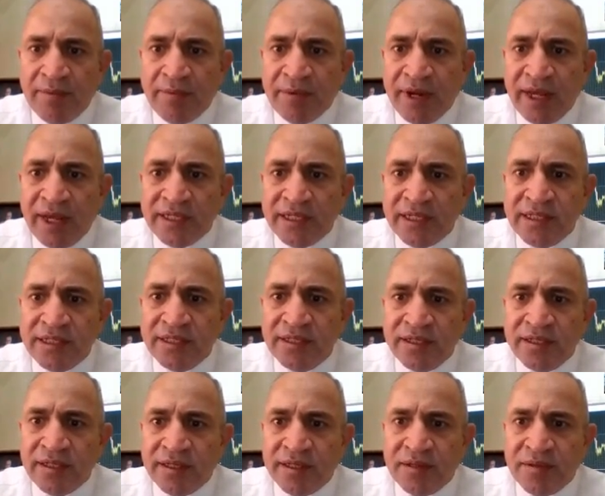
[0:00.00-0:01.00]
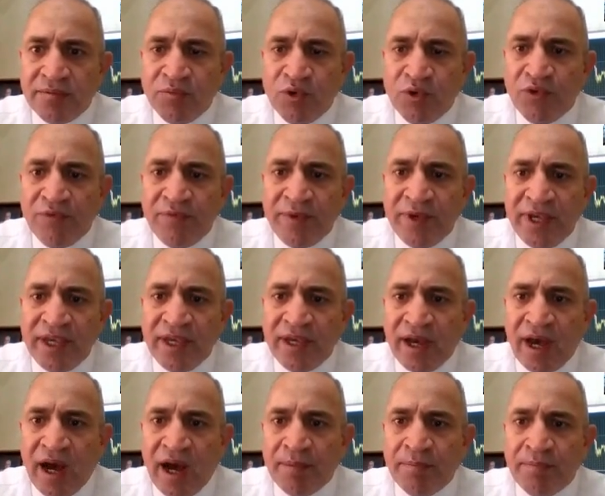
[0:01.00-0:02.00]
Make the prices
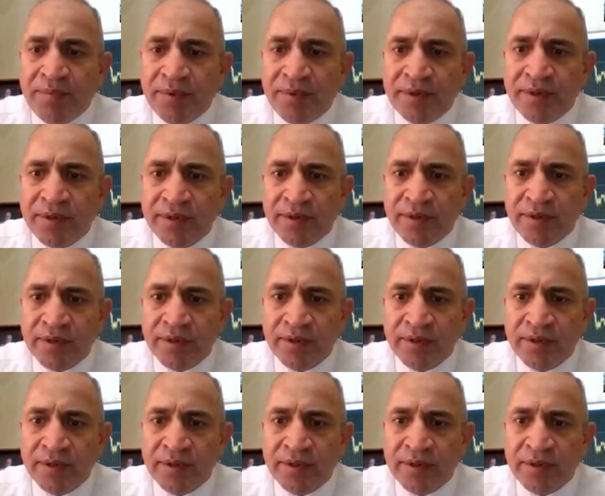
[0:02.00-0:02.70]
moving up.